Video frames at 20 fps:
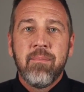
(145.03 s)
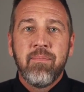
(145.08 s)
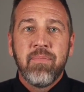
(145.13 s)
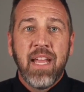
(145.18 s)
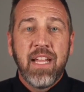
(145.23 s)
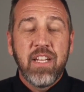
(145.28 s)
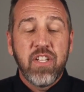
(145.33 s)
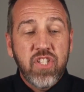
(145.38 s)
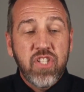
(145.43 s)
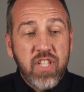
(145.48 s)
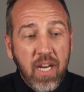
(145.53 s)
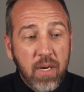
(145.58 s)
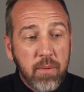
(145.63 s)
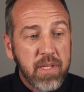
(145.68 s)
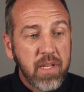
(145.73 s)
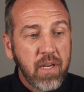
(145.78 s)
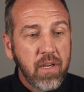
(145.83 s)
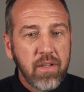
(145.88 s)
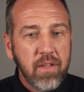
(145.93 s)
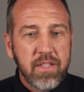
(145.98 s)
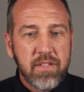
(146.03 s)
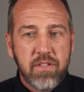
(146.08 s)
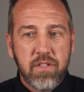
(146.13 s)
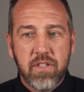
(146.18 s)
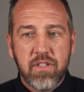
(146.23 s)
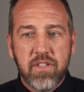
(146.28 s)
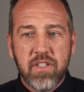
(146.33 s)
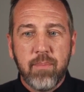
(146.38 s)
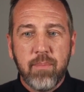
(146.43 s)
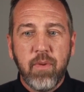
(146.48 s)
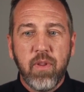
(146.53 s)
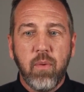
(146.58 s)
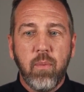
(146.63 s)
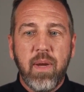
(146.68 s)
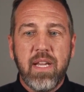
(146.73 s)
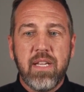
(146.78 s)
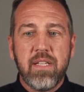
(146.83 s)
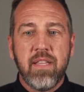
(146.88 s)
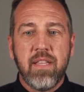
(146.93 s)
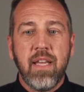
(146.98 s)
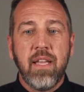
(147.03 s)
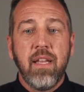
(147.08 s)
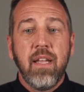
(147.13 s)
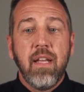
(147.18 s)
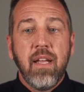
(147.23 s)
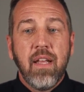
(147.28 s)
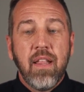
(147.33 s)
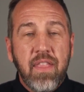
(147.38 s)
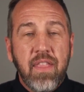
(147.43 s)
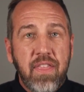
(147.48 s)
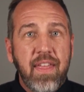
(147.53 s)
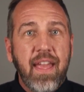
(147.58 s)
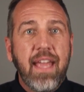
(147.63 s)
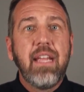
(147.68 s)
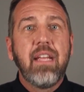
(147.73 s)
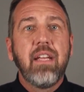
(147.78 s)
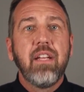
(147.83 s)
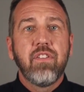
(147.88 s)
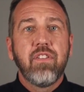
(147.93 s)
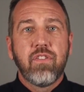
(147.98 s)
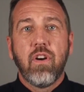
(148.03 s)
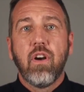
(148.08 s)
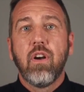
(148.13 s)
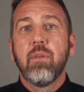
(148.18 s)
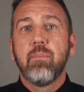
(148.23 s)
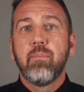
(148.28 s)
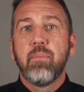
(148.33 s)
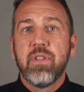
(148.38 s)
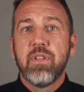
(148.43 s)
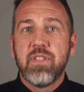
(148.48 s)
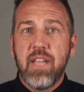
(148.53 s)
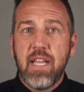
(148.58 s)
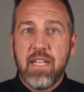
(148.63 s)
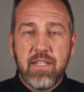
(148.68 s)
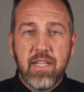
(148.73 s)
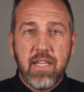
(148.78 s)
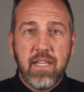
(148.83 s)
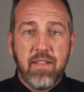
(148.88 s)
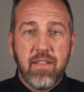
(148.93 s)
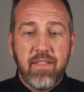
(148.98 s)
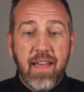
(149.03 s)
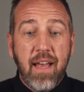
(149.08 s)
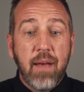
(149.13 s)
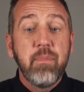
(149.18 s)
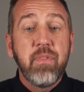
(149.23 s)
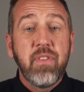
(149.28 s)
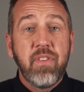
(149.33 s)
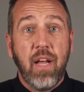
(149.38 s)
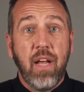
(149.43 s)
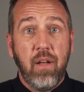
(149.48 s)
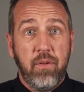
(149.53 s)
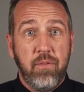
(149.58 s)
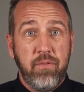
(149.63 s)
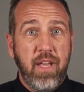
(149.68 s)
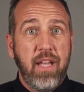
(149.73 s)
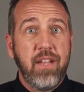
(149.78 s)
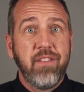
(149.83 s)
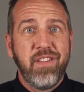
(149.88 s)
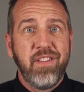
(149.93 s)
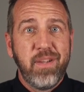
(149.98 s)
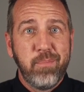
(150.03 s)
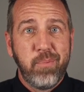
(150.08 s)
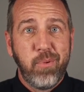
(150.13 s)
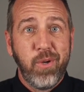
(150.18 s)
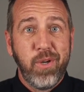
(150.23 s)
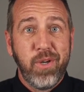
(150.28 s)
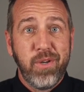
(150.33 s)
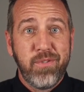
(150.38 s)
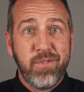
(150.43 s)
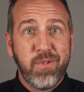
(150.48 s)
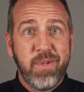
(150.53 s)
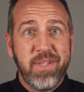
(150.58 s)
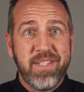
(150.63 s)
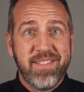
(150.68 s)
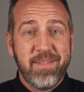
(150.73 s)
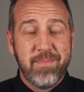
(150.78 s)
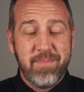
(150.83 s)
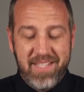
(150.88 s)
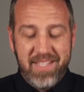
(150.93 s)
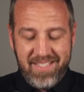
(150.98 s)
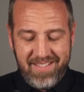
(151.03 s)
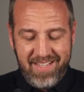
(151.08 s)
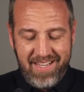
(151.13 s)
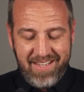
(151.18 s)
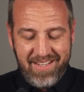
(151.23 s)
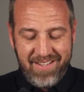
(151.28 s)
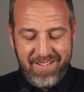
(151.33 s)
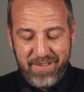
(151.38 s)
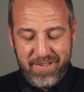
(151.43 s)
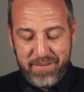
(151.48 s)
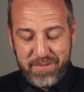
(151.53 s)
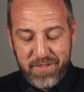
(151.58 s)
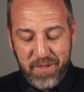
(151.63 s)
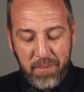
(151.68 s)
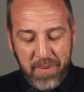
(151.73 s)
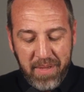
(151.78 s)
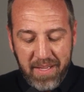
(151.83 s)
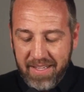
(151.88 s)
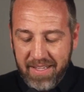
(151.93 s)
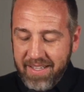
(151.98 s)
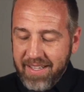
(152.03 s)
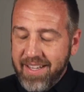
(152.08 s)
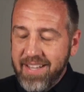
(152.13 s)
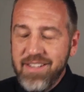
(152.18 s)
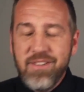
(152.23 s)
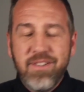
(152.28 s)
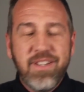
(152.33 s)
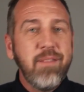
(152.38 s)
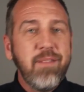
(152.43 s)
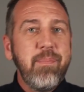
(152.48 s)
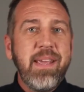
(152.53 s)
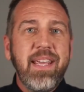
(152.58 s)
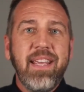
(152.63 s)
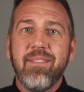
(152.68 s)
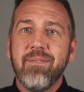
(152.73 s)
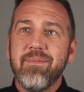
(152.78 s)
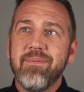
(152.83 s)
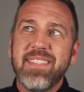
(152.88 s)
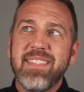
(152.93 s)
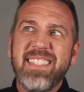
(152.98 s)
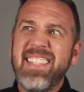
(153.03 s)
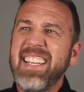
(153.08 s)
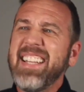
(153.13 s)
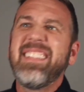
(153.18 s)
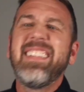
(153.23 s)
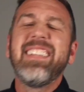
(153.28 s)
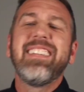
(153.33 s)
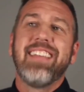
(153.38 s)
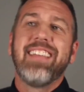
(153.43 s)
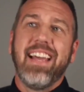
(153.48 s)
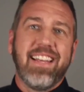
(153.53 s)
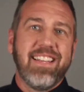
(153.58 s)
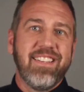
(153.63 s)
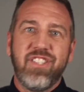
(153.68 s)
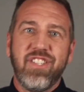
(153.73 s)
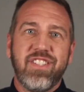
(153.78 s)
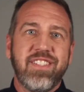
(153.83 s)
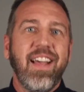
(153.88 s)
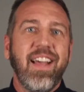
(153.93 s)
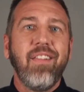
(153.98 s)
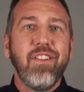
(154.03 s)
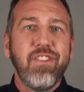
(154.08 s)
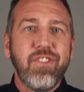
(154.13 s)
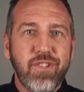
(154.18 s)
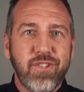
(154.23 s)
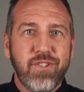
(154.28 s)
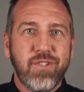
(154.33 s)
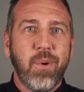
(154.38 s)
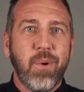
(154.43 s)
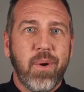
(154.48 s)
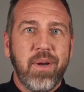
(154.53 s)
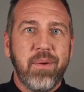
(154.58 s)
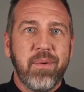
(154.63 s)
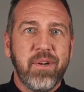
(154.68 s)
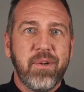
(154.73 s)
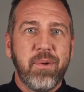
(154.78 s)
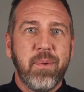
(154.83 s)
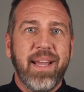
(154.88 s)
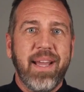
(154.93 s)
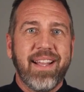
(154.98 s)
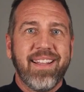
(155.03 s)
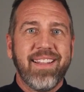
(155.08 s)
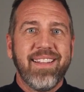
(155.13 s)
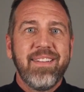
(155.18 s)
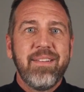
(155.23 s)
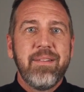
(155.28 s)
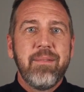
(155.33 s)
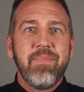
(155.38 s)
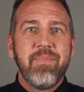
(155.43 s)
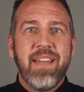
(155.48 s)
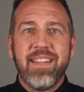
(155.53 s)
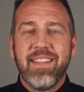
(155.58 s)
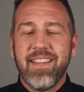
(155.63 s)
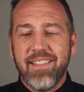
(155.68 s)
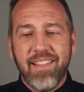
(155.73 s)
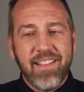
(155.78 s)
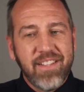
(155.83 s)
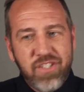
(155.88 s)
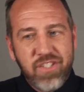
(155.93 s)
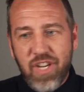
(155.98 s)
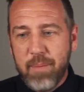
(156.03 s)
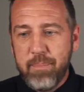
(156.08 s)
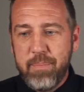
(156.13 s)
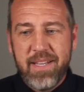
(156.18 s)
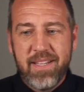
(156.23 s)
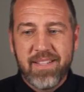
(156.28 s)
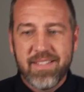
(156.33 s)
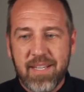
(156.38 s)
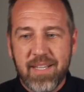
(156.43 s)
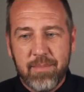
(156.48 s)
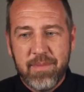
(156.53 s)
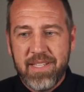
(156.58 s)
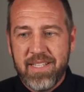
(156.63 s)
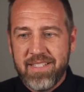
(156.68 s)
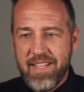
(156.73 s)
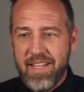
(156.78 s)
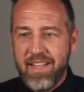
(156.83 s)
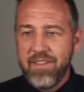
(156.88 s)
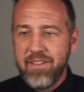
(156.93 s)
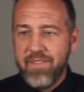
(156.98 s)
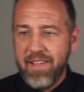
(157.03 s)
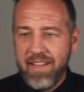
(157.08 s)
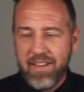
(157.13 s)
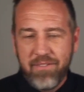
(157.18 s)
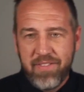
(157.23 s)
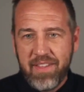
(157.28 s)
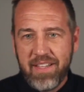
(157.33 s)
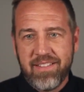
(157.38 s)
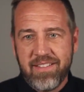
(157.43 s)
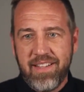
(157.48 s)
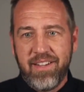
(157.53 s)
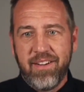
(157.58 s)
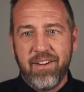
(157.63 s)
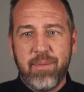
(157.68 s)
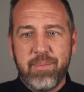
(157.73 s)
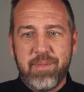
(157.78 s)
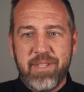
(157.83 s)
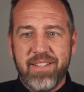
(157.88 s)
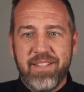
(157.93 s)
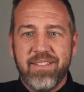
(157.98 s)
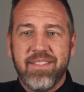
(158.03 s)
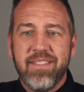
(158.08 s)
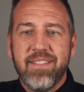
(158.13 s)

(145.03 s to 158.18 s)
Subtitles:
and share with our listeners some of the ways that they can start presenting themselves as the employer of choice, some things they can do. So can you give me 60 seconds? Just tell us your story real quick, and then let's jump into some of these innovative things that you're up to.